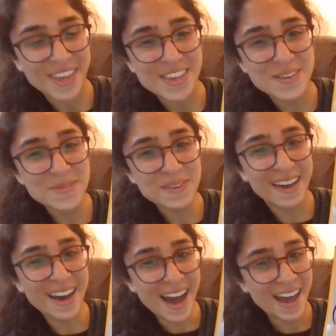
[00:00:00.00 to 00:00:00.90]
You
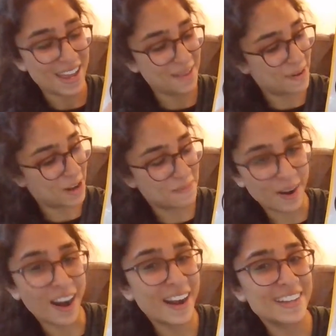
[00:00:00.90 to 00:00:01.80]
got it. Put a
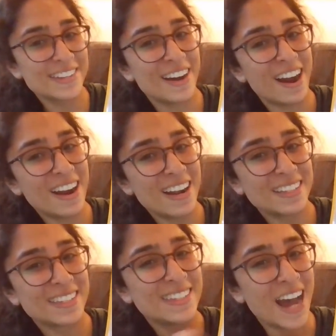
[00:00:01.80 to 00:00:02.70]
part in your heart
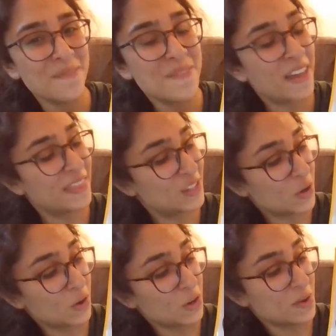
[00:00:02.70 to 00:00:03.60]
and stop at the
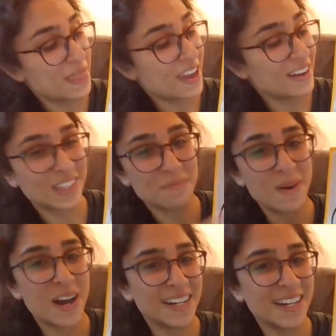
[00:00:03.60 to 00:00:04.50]
total when there's a
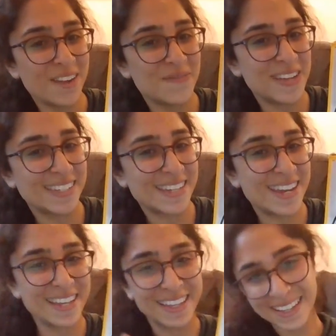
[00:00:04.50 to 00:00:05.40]
part
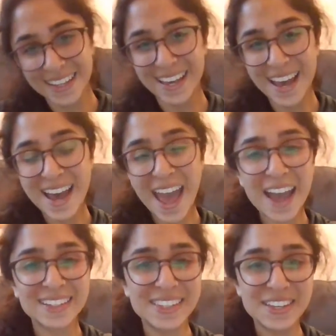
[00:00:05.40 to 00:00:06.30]
missing.
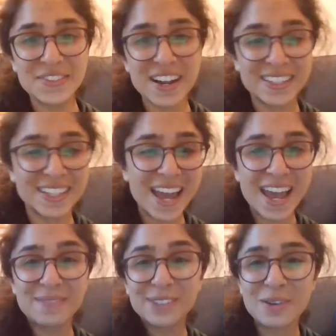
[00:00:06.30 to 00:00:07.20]
Excellent work
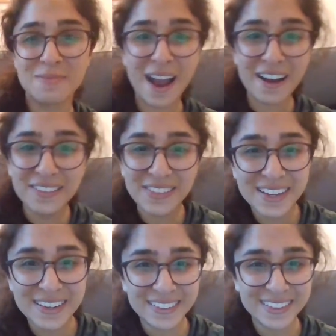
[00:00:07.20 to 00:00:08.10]
today. I'm so proud of
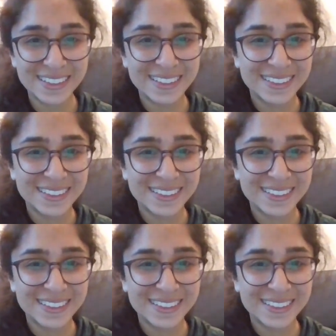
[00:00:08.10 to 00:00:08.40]
you.